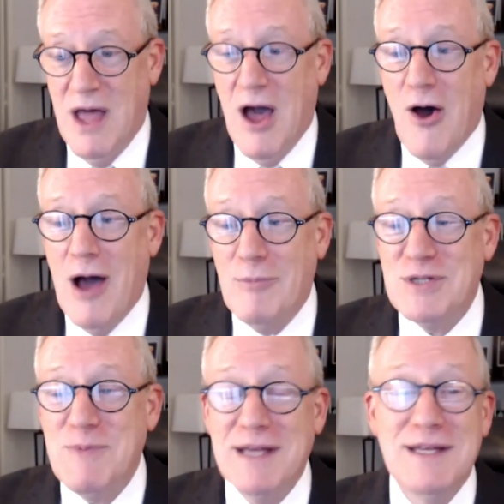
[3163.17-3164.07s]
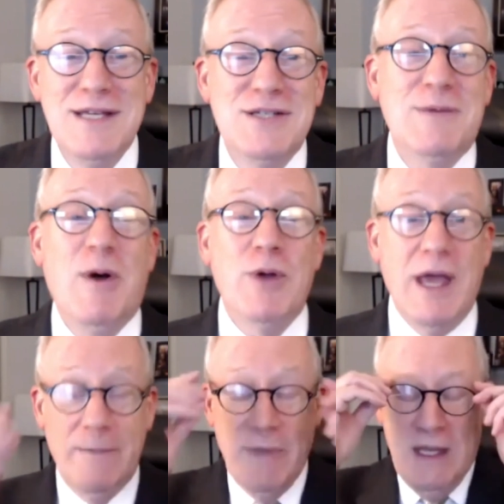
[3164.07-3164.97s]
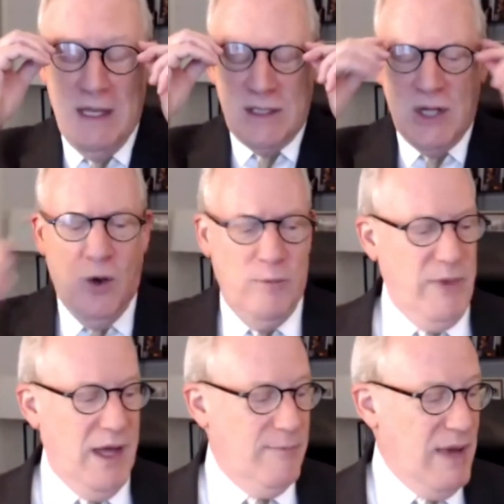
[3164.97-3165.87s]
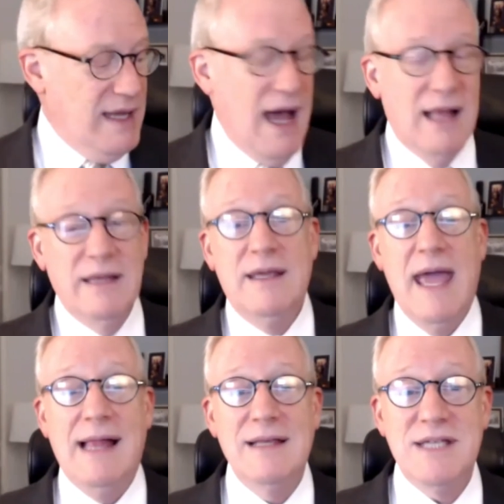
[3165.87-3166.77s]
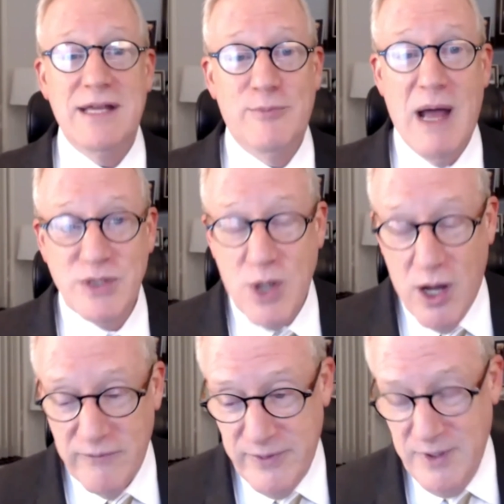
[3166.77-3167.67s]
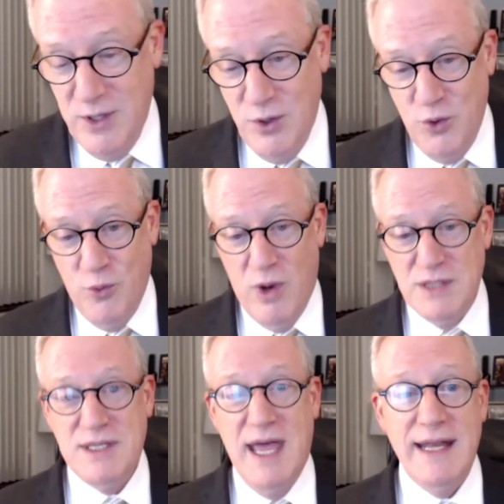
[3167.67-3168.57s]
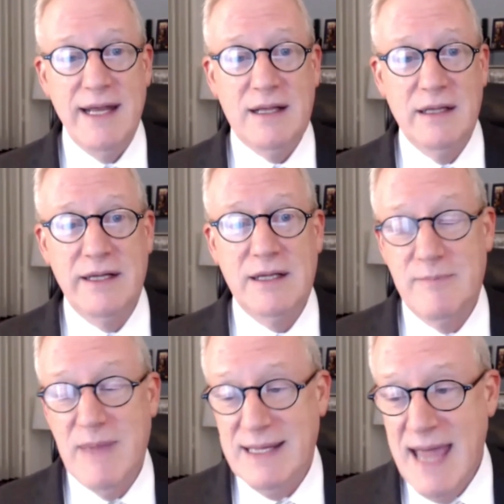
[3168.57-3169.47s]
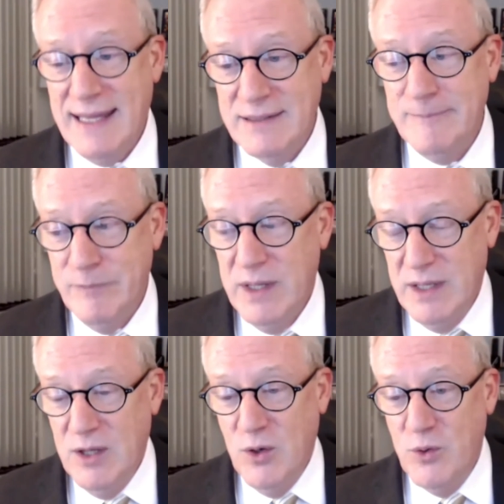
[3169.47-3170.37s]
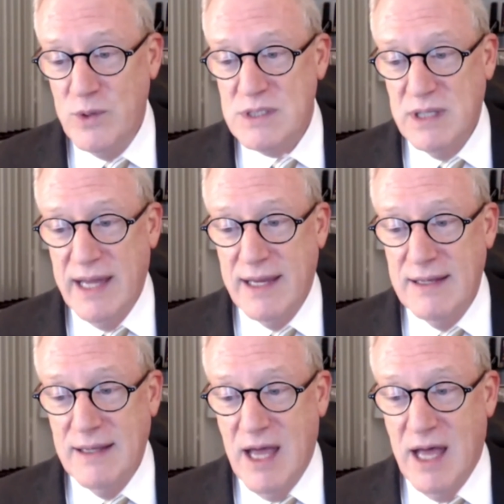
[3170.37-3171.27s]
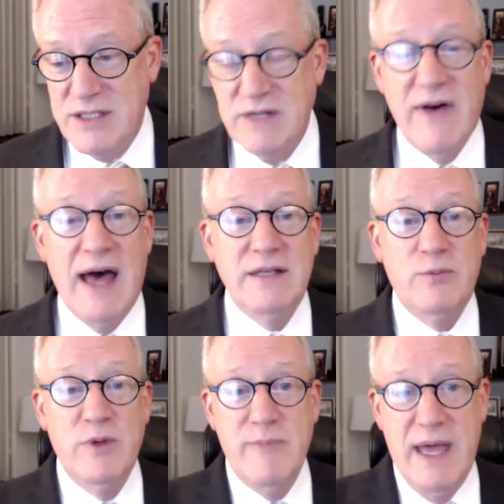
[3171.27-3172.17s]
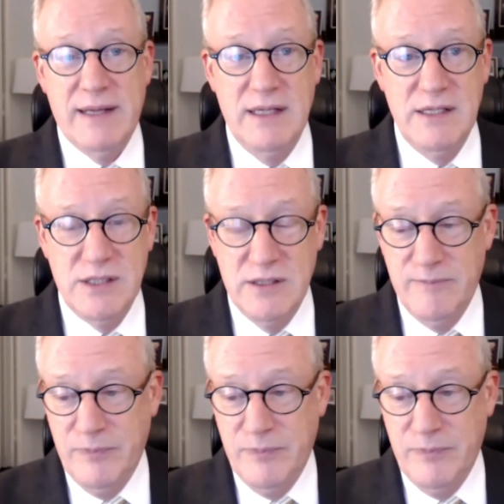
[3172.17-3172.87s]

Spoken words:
Well, how much magnesium? Okay, so my colleague Alexander Mauskopf, who runs the headache clinic in Manhattan, who is like a savant with magnesium,